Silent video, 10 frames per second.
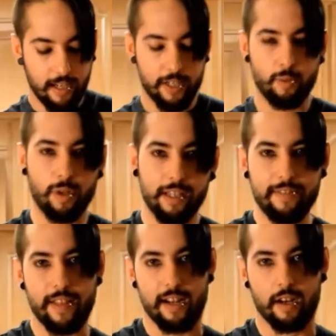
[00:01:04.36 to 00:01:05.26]
You want to leave
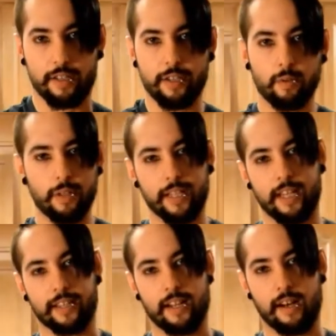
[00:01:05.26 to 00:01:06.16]
that on. You don't want to
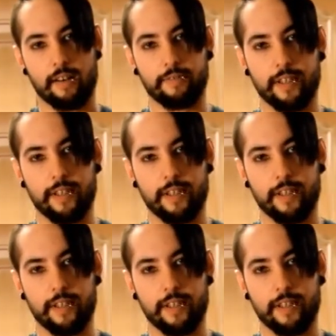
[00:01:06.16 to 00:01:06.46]
cut that off.